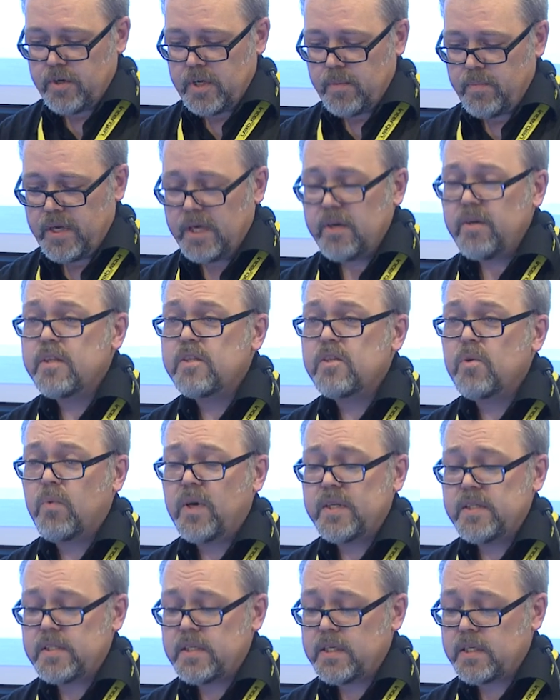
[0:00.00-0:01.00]
3 periods are
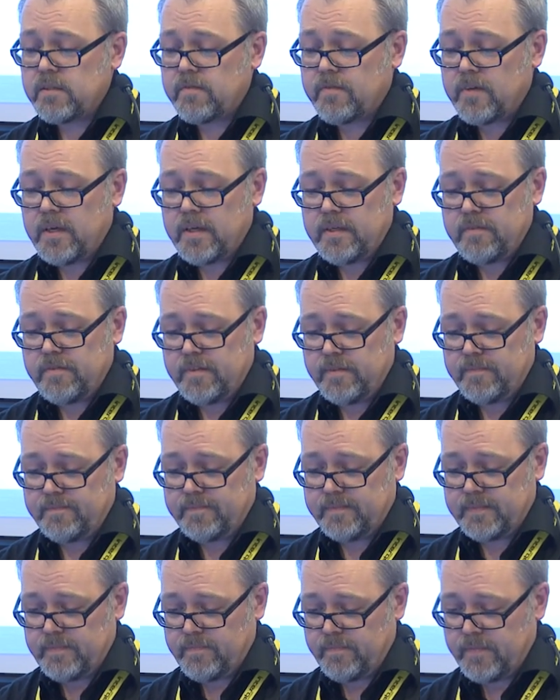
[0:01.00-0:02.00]
165.
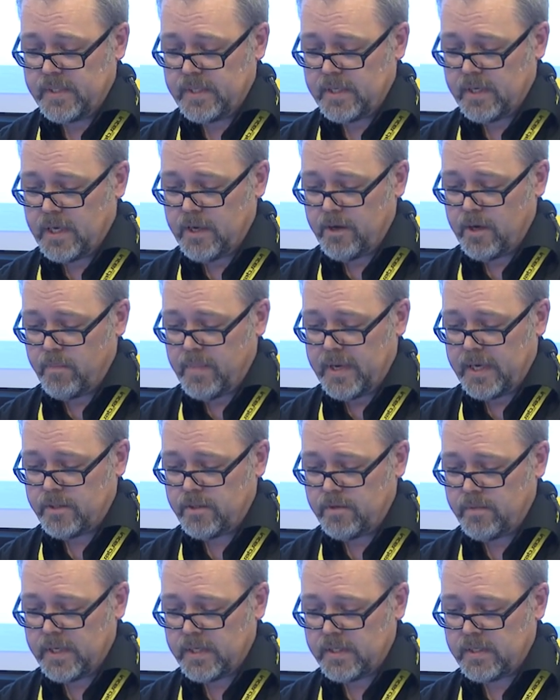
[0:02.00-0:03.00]
So going back
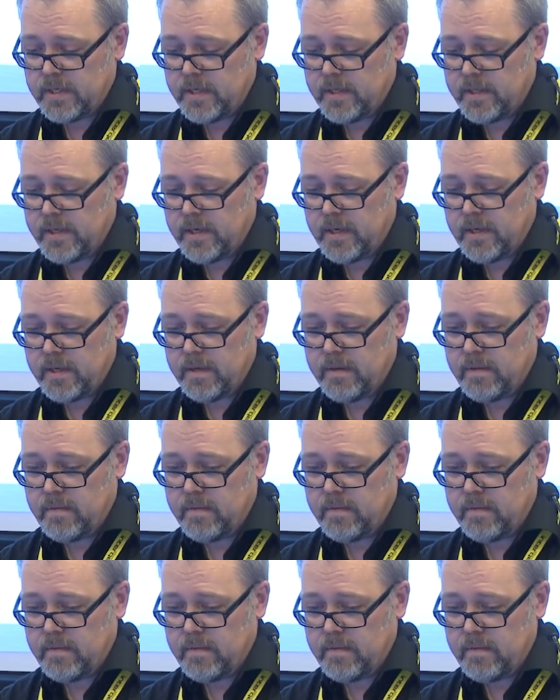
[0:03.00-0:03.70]
to Excel here.